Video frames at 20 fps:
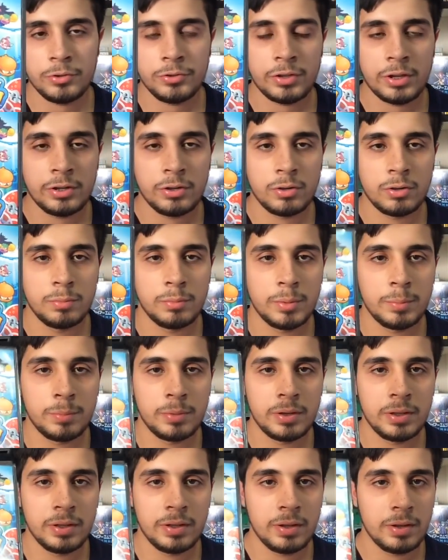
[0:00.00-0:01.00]
so I don't
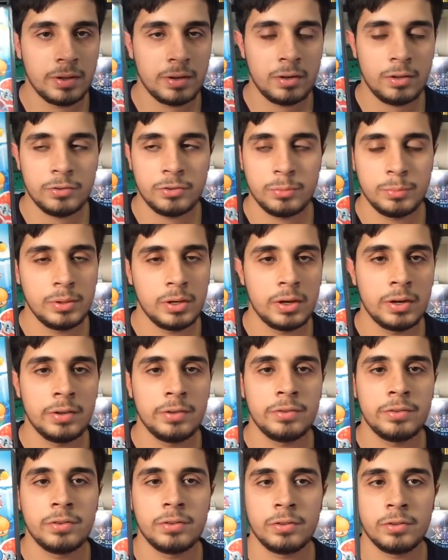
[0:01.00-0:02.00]
remember it at all, to be
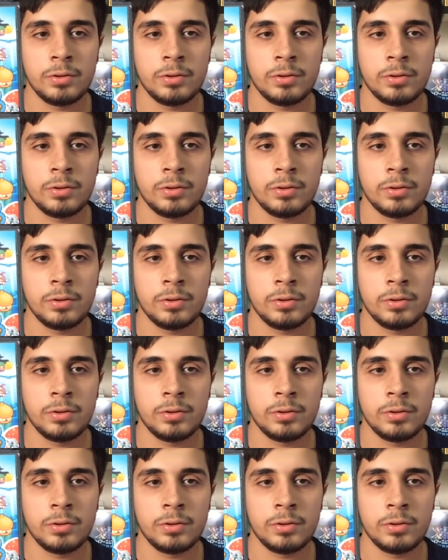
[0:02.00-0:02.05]
honest.